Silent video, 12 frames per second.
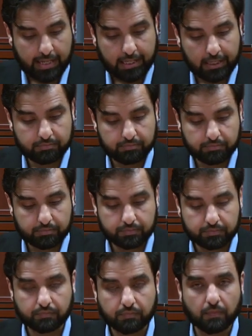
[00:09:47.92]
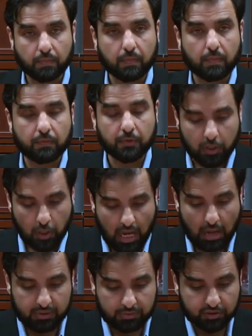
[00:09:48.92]
The
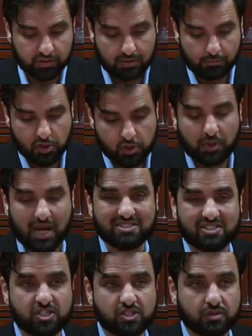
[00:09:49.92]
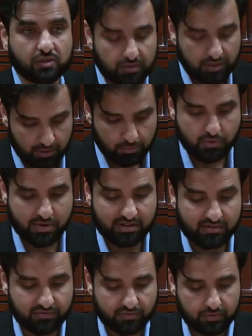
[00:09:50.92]
common Muslim responses, in
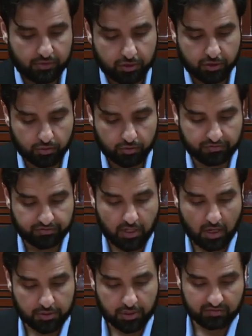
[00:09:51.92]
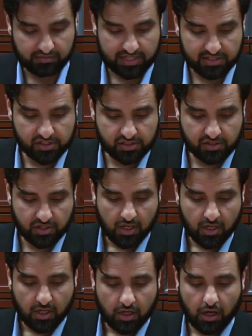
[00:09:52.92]
brief, to the phenomenon of ISIS
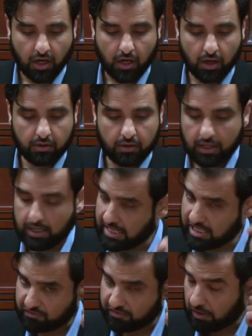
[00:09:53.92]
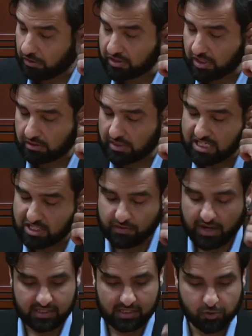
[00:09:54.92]
are as follows. I'll
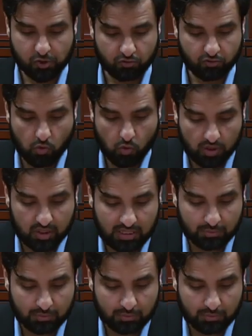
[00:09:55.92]
classify them into 4.